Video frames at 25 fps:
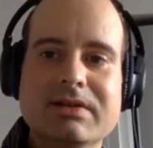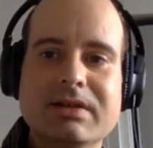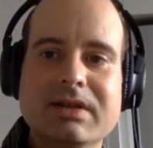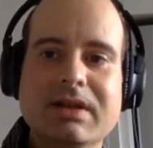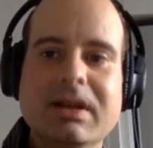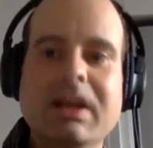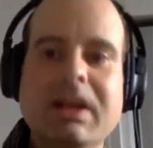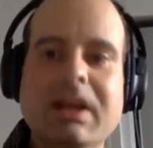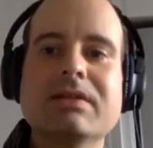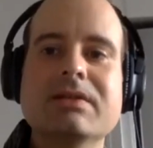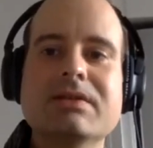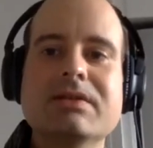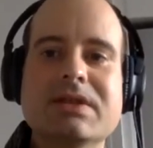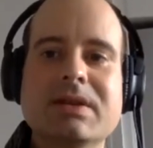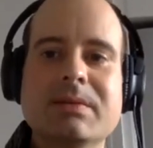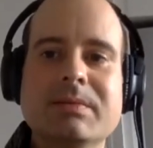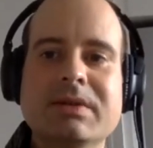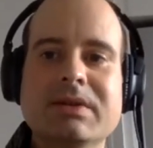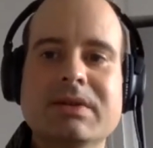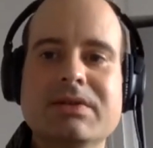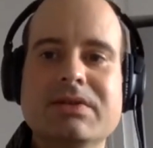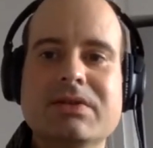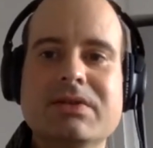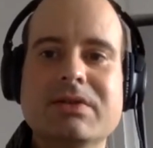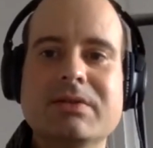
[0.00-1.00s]
again, some
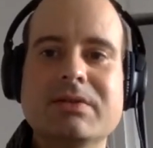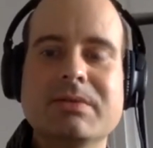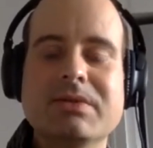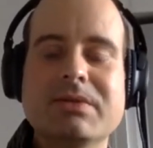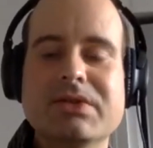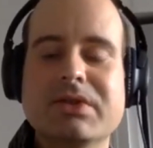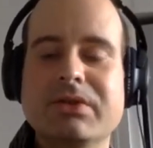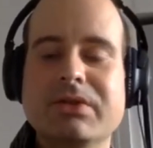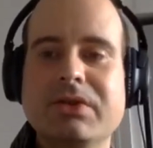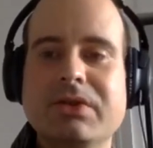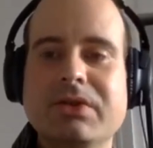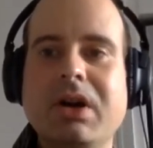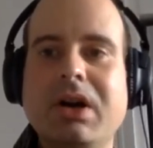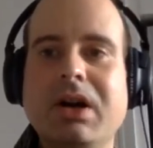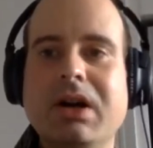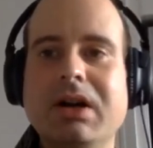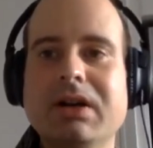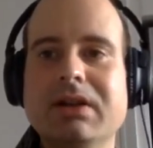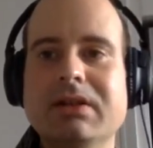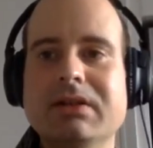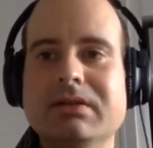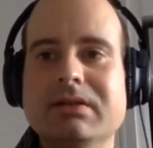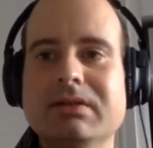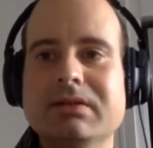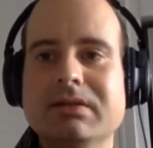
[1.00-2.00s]
consumers are
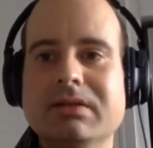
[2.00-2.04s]
not